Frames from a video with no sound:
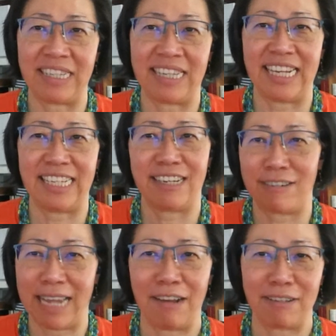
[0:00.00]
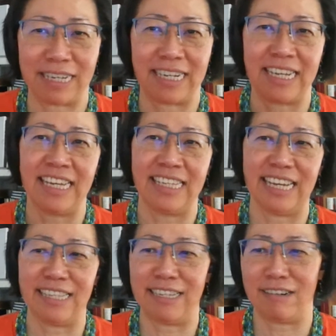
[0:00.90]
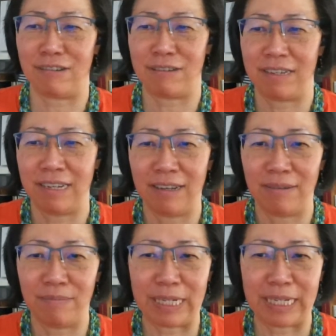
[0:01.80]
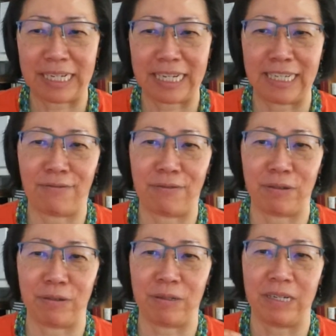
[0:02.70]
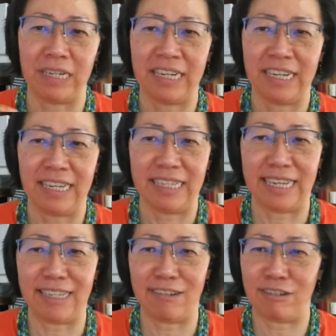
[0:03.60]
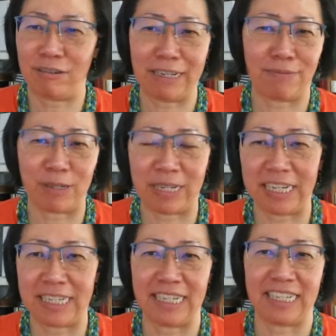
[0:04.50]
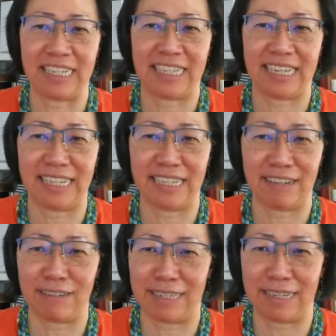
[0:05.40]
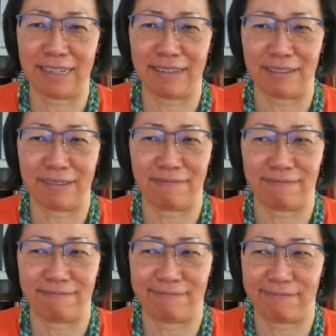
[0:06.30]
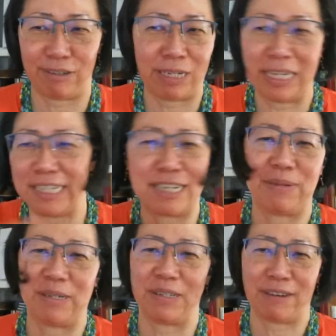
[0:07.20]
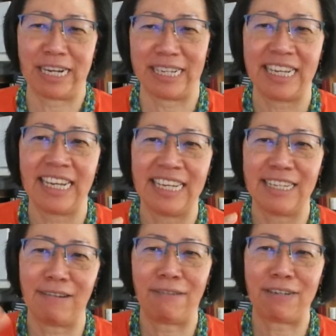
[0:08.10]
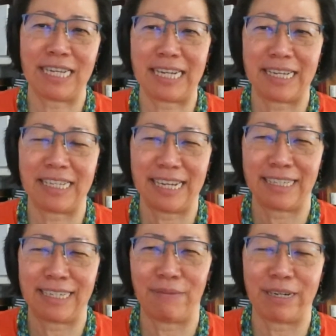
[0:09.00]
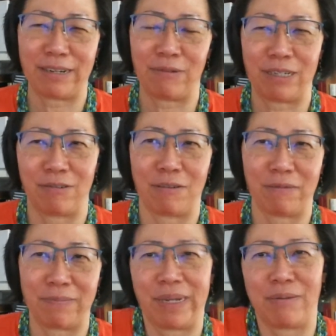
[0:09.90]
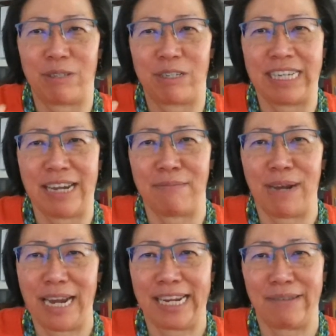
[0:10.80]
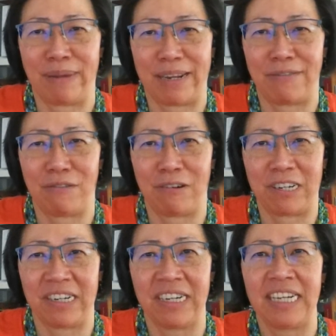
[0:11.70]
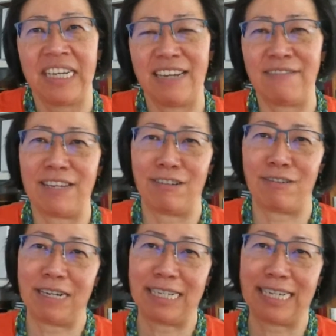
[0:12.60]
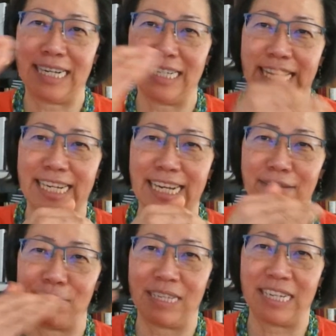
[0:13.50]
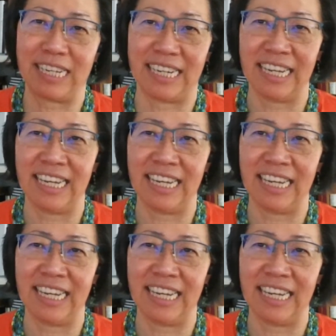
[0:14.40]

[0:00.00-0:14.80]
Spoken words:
then there's housing, then there's basic needs, food, then there's transportation, then there's the utility bills, right? So everything that somebody would normally be able to get by and pay for, if they're trying to get a leg up, the